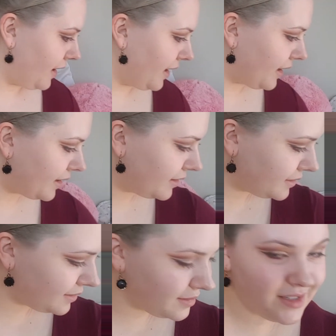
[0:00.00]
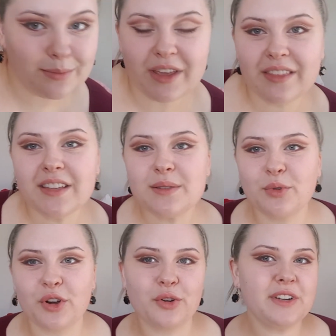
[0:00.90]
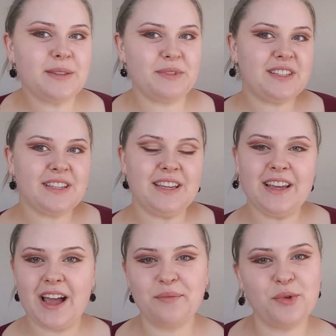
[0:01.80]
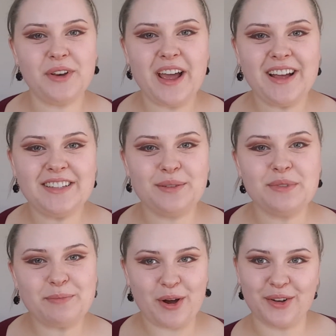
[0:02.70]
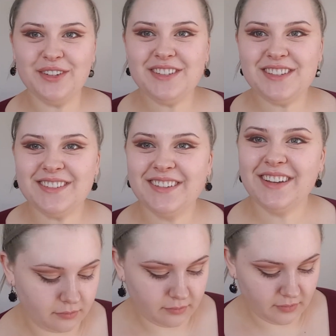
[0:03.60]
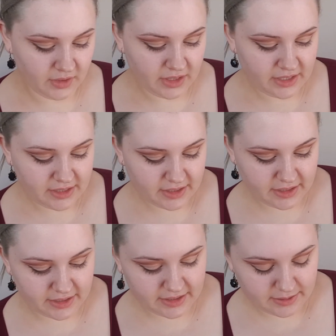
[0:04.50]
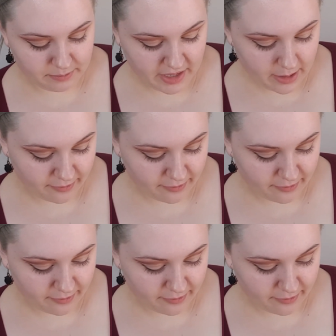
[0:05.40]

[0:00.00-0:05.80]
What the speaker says: And to make this more Christmassy, I'm going to add some sparkles. This is Makeup